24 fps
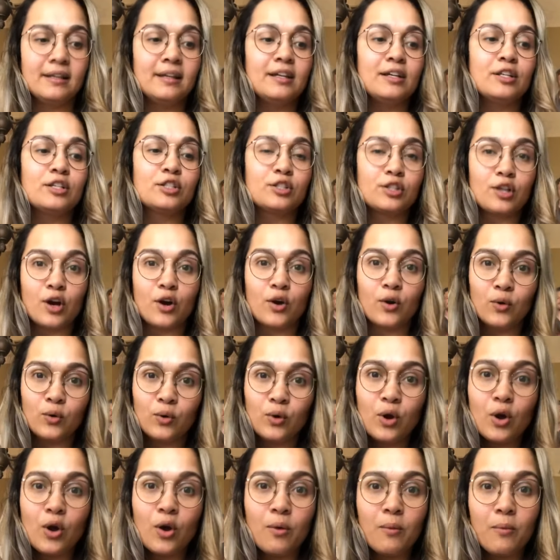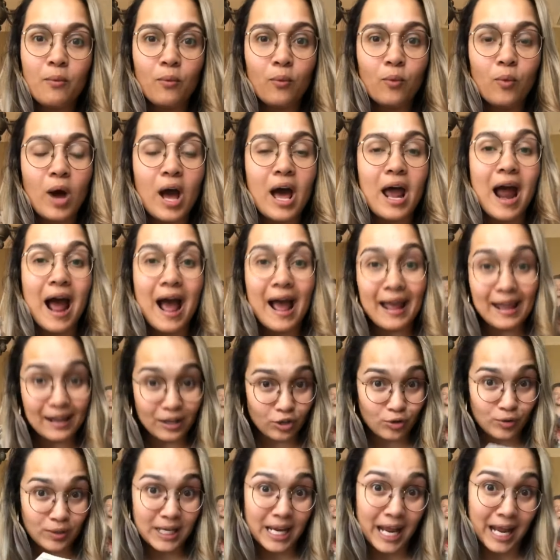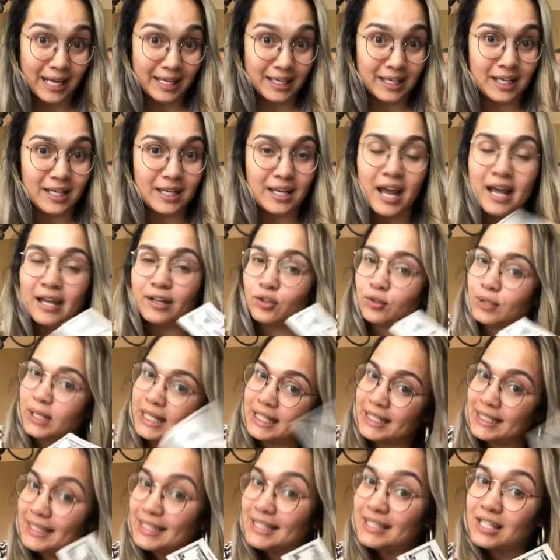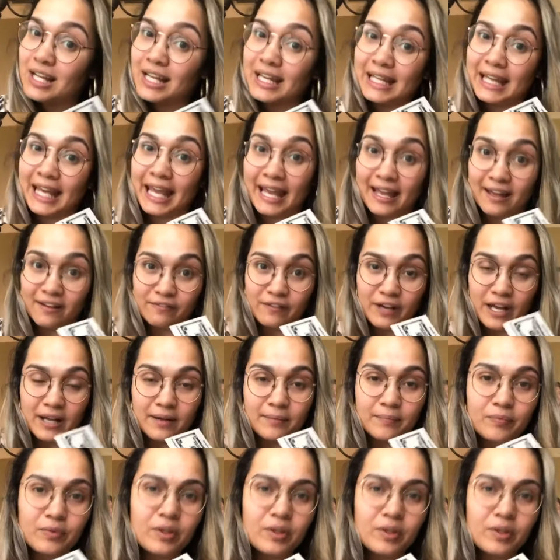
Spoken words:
So what I created this on Canva.